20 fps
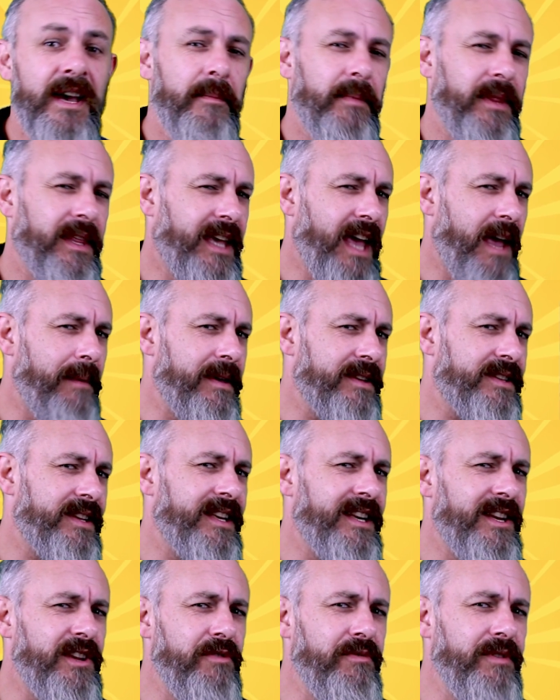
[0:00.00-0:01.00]
but the game has
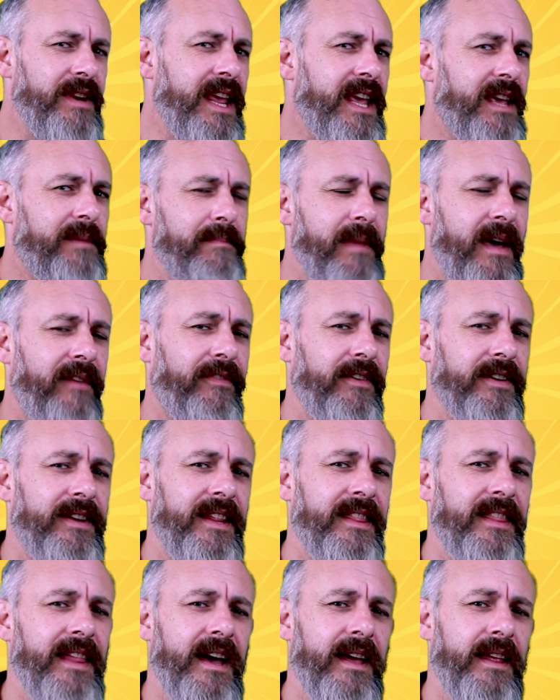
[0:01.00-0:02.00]
a unique method
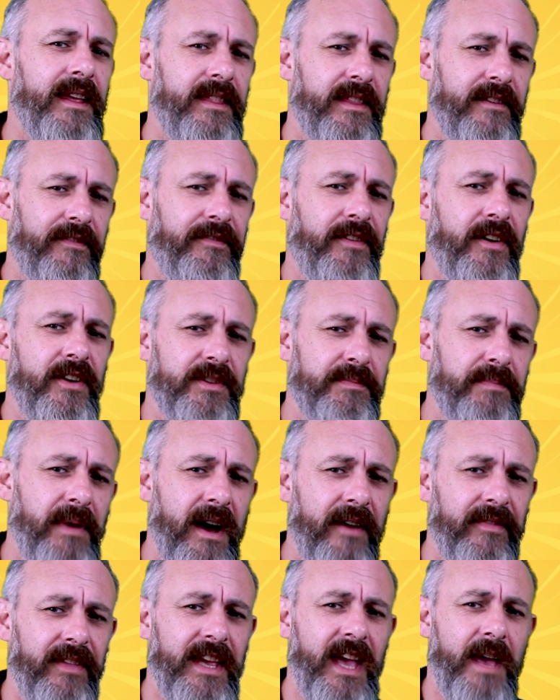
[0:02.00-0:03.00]
in that the first
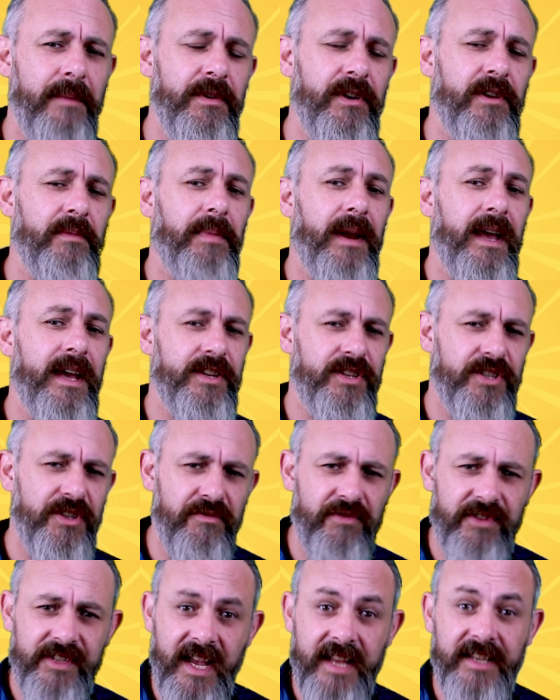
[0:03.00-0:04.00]
part of the game you can play is
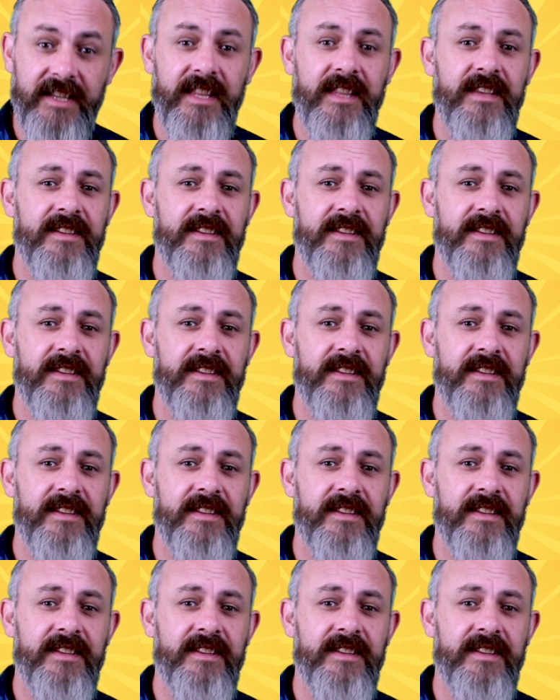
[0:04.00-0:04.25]
you setting